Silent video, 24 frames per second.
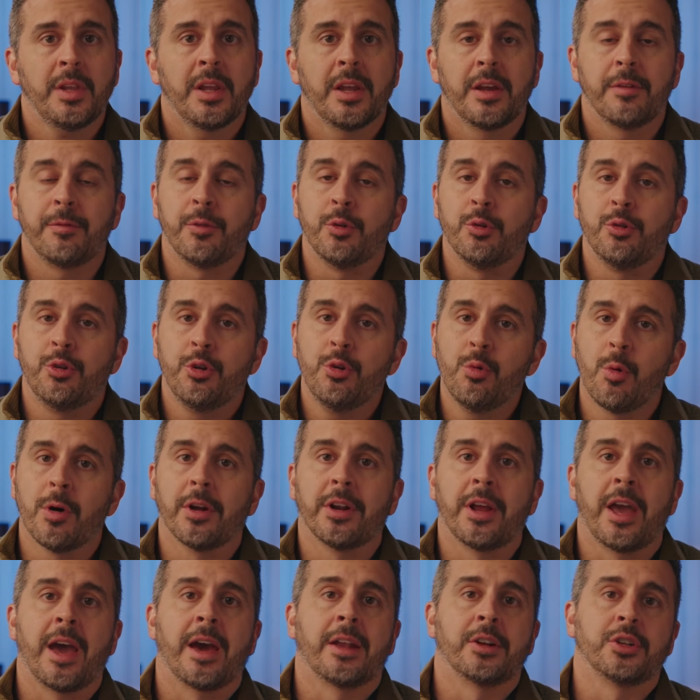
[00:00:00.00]
If you do
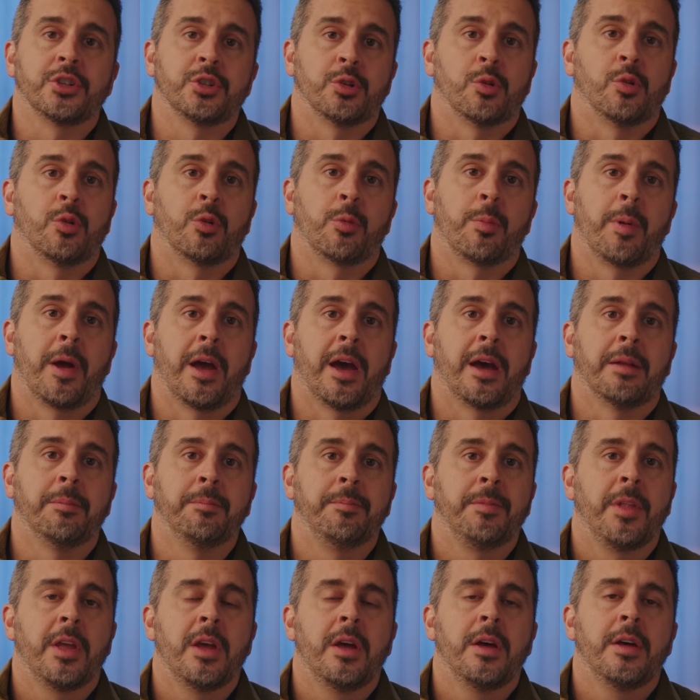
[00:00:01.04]
want to add a shoulder pad,
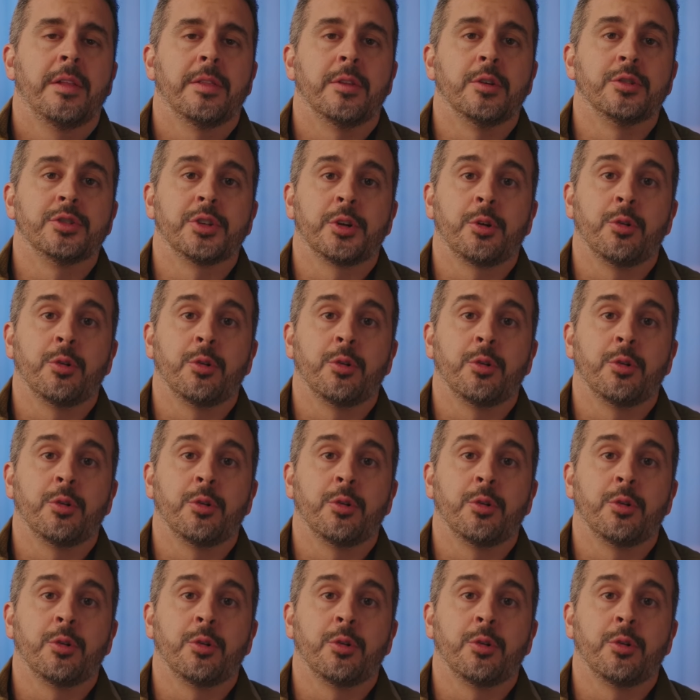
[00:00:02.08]
there's a